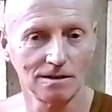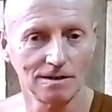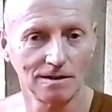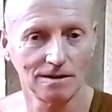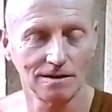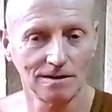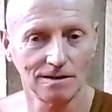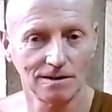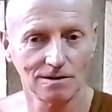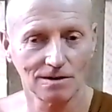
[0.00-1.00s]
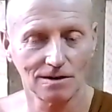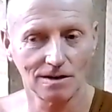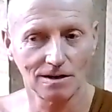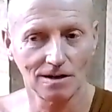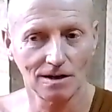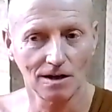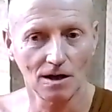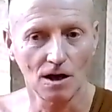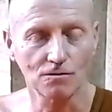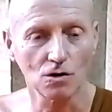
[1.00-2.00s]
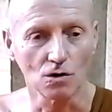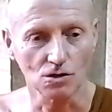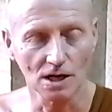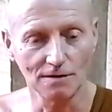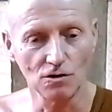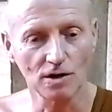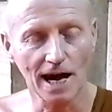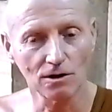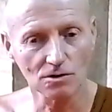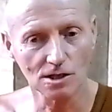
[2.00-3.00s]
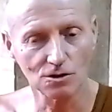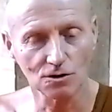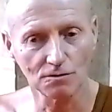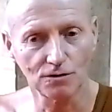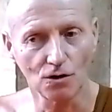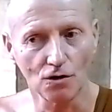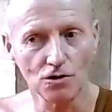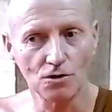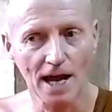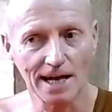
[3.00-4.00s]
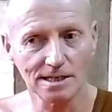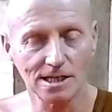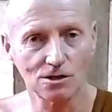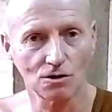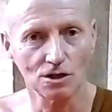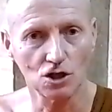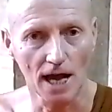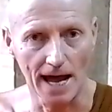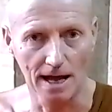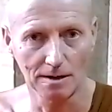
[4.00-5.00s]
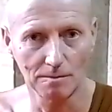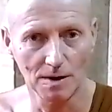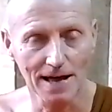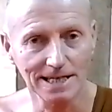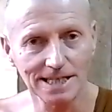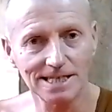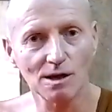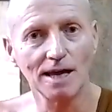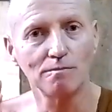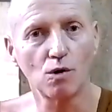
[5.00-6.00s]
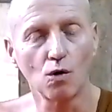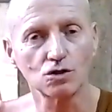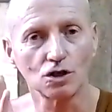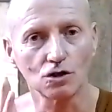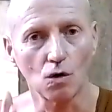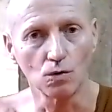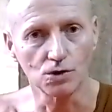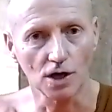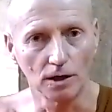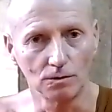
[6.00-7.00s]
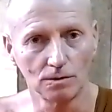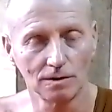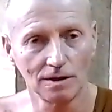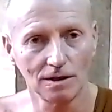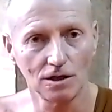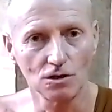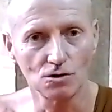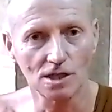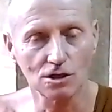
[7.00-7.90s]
Of course, if you cannot sit on the floor, you can sit on a chair. But that is important also, that you sit on the chair correctly.